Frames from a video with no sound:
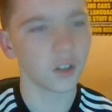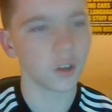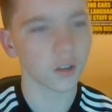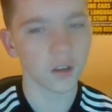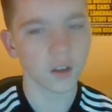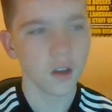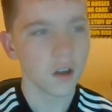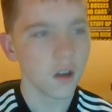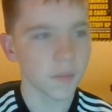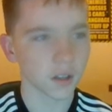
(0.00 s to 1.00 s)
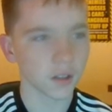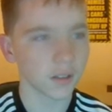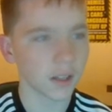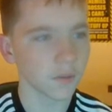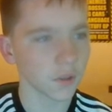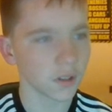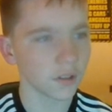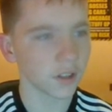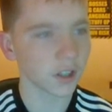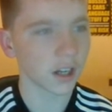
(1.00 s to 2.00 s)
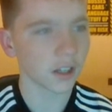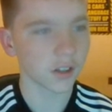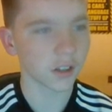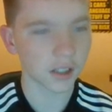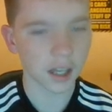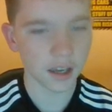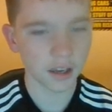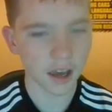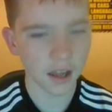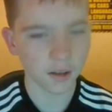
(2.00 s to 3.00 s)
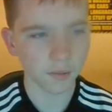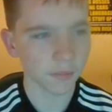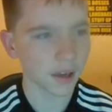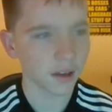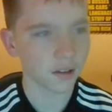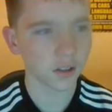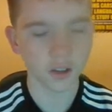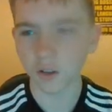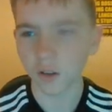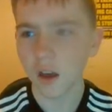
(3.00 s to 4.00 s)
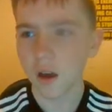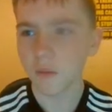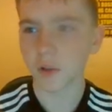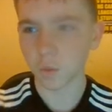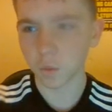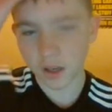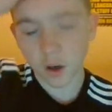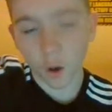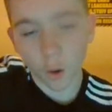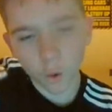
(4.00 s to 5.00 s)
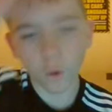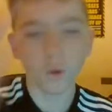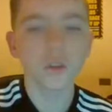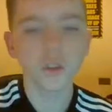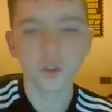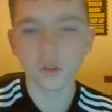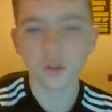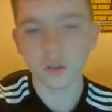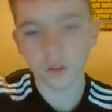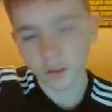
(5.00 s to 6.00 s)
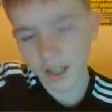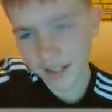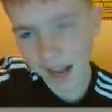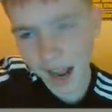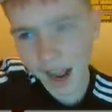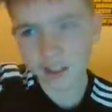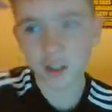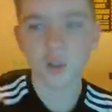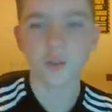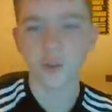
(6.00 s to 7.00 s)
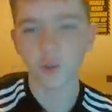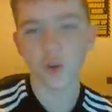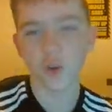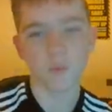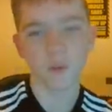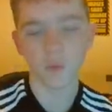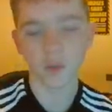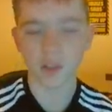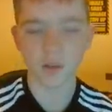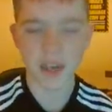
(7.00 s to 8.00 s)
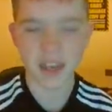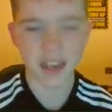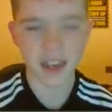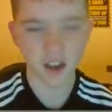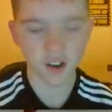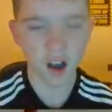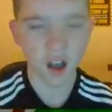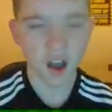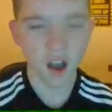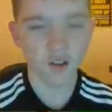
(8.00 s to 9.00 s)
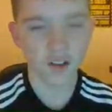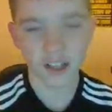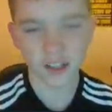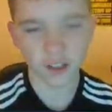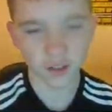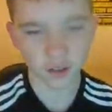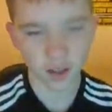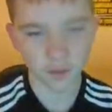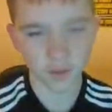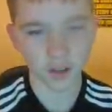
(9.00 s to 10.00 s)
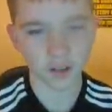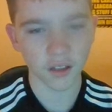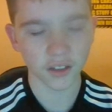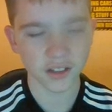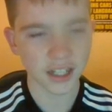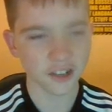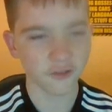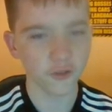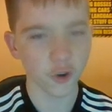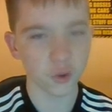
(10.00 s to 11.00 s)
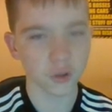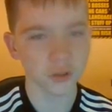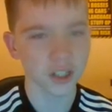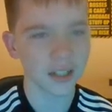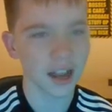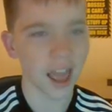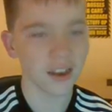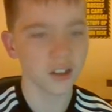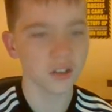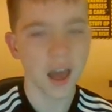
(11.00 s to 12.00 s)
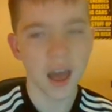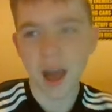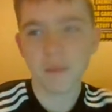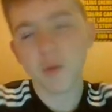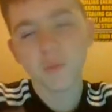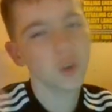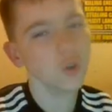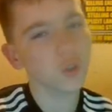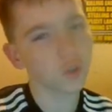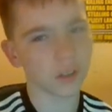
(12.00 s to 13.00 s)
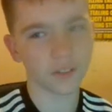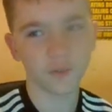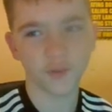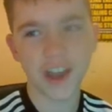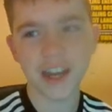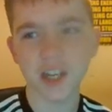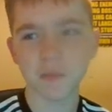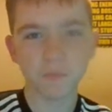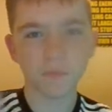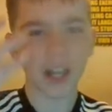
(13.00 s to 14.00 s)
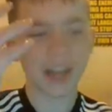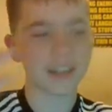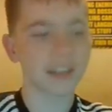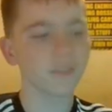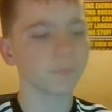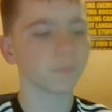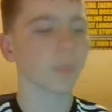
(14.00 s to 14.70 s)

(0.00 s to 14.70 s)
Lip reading: look, because everyone in the chat is just like, help me and stuff, because we are all stuck on this island, no one wants to be here, it doesn't even look like there's any food on this island. We could try and fish, like,